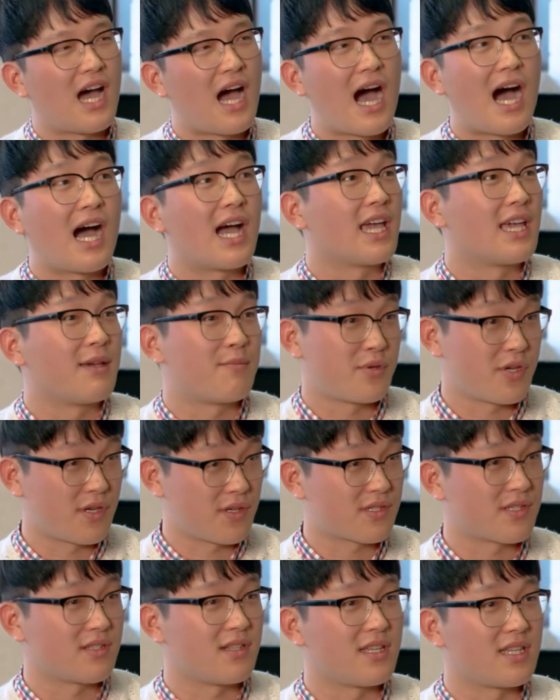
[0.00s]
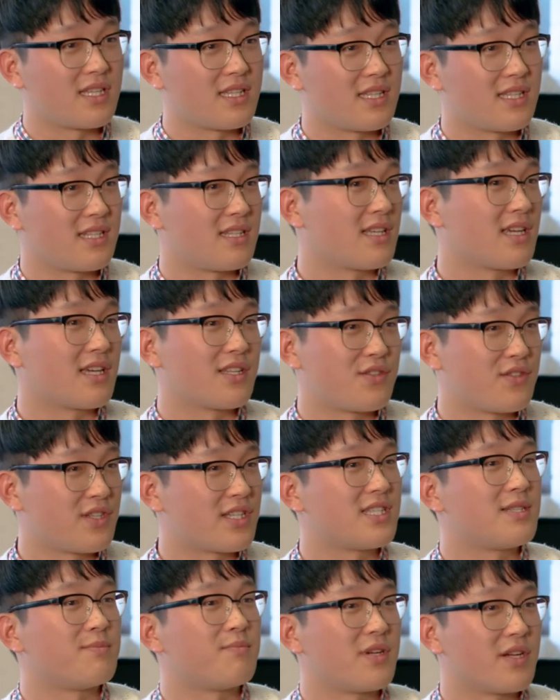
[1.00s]
I personally didn't get to
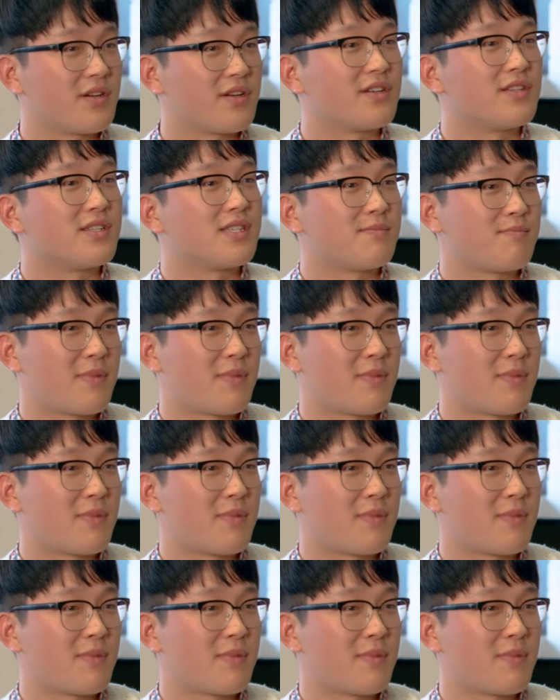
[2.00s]
experience